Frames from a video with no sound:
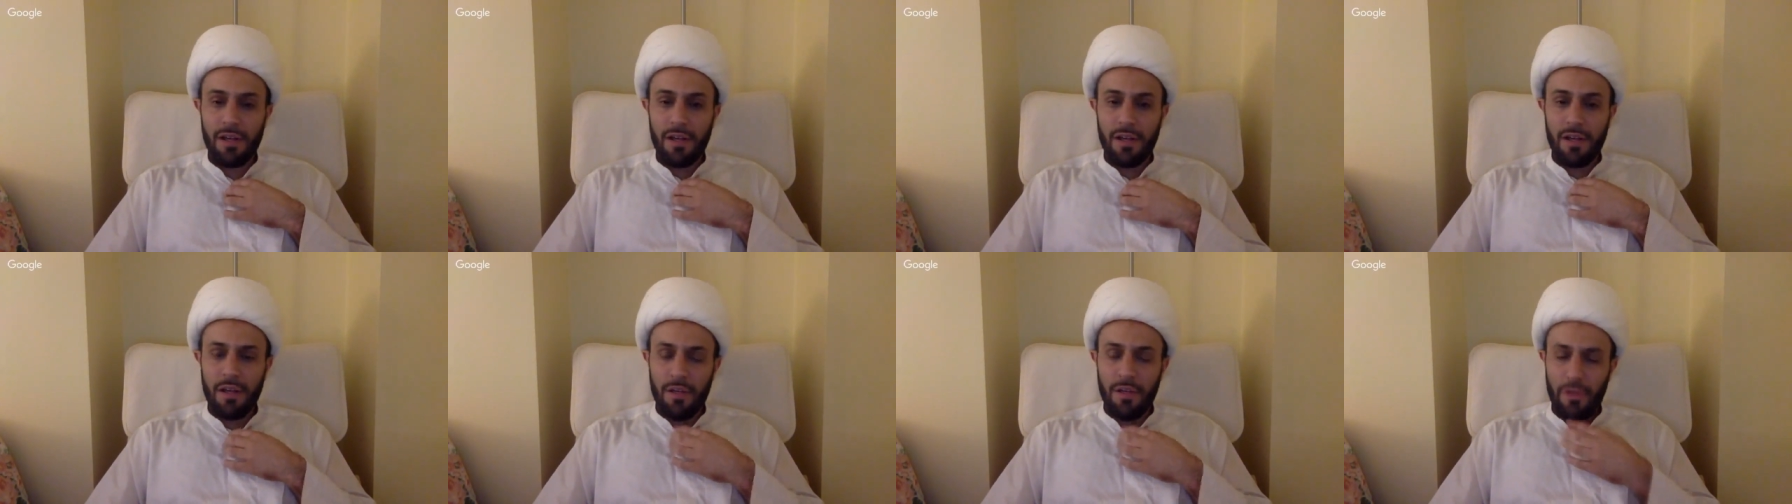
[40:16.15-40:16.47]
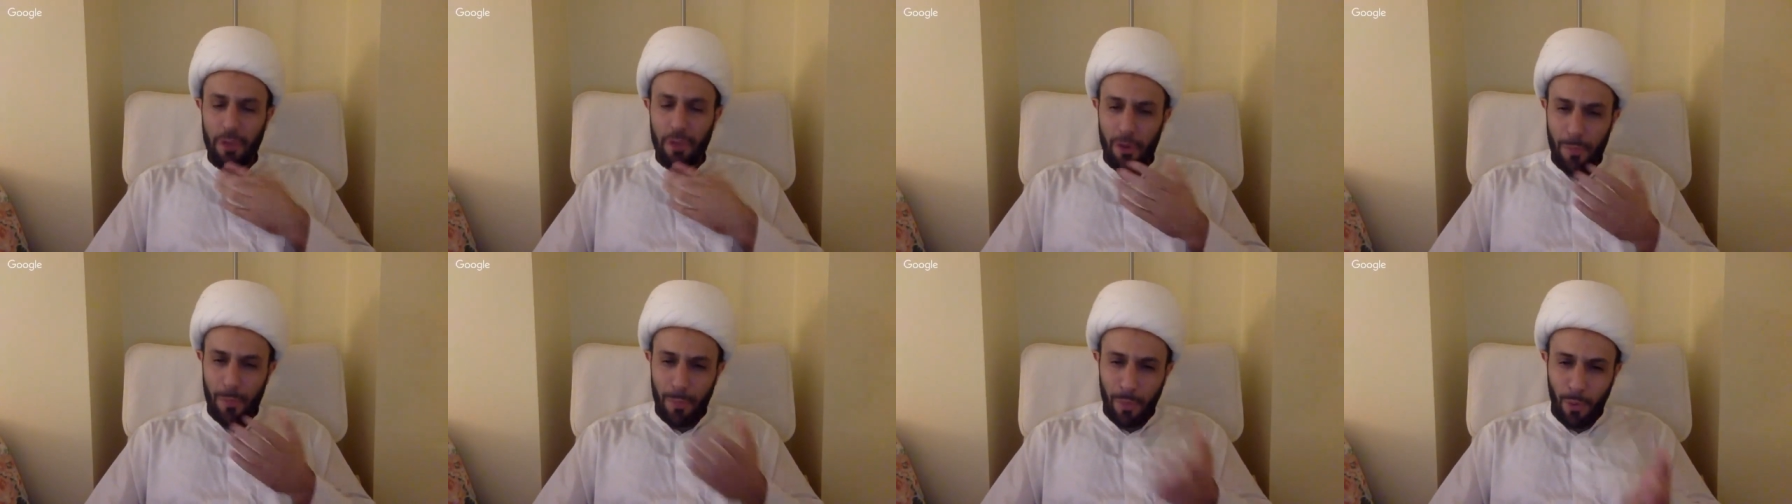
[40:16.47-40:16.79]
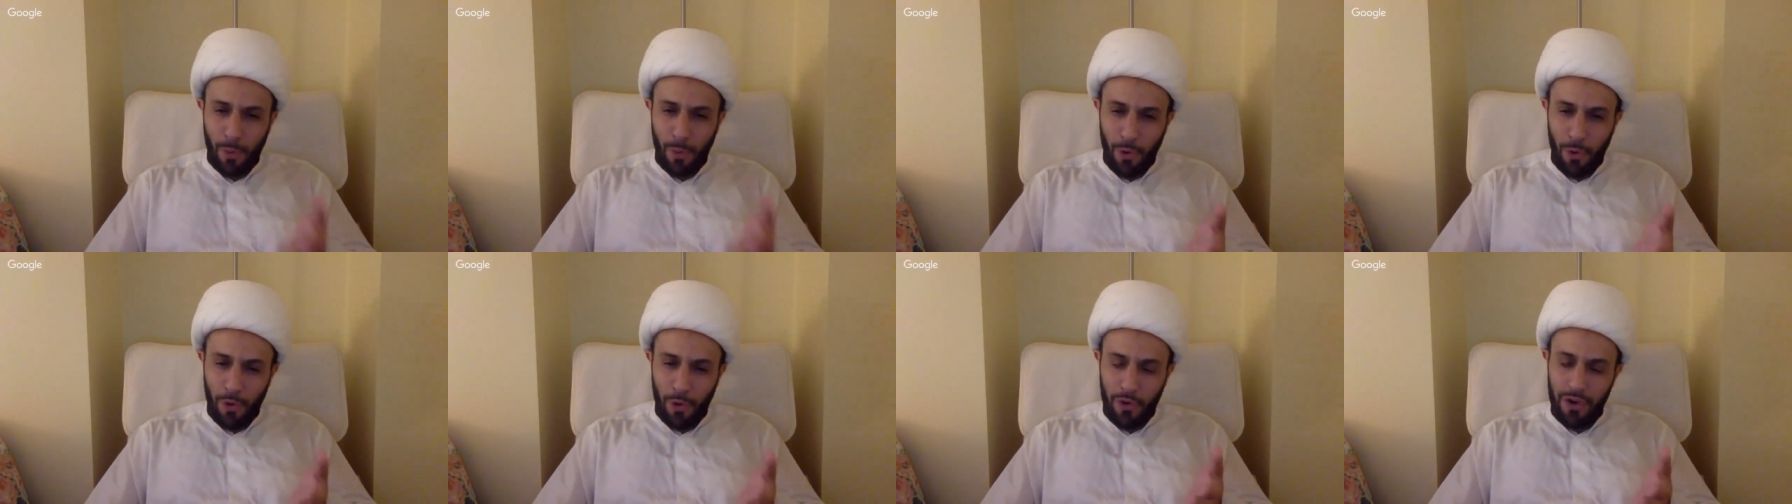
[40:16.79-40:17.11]
They're
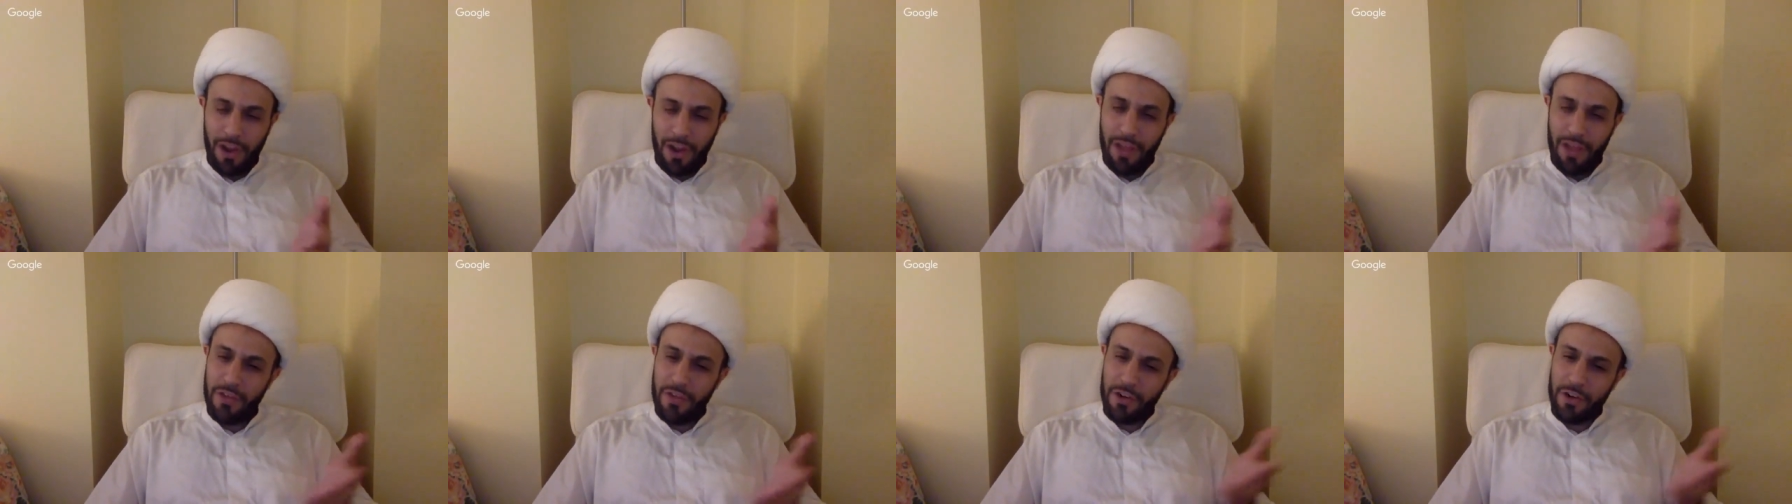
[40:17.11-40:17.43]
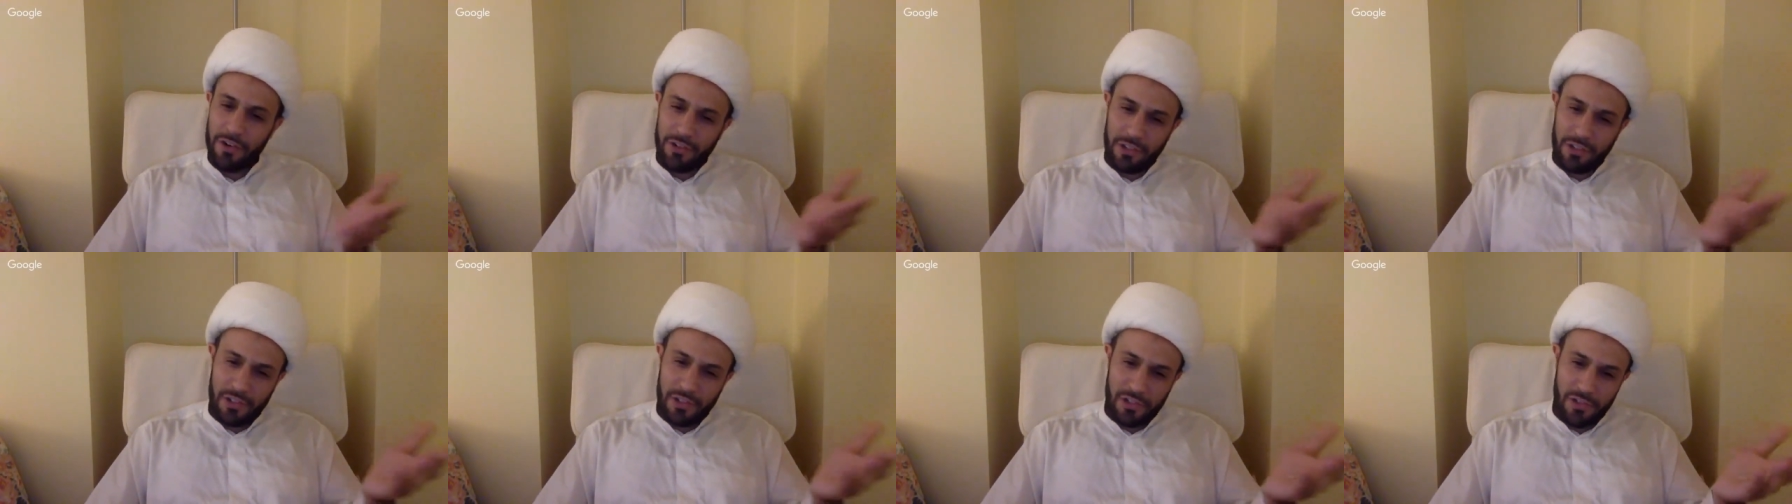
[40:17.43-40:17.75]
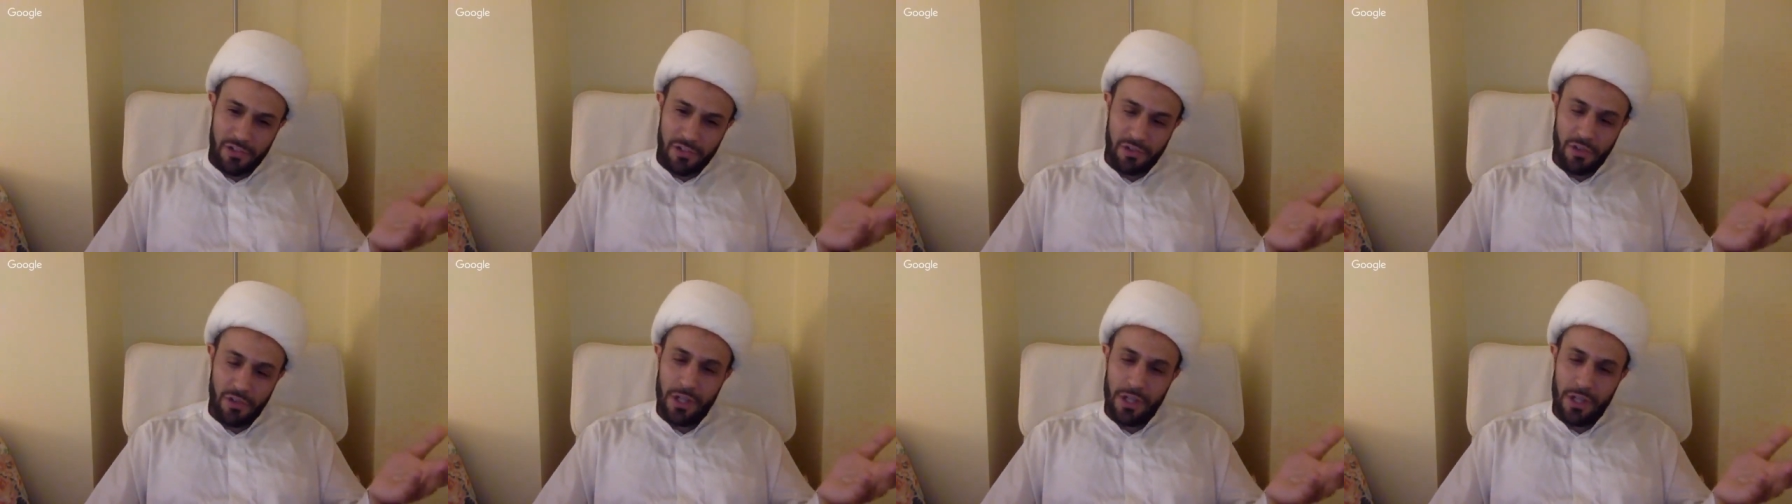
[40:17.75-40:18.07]
poor and they're
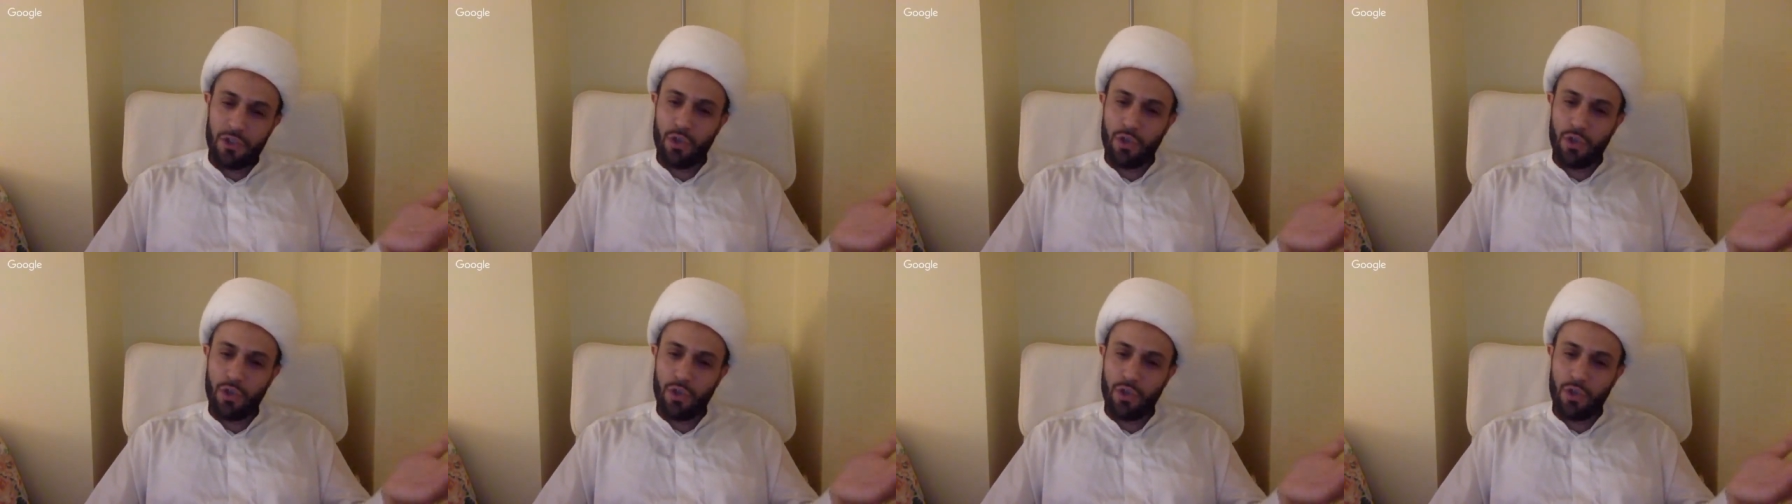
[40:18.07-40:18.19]
just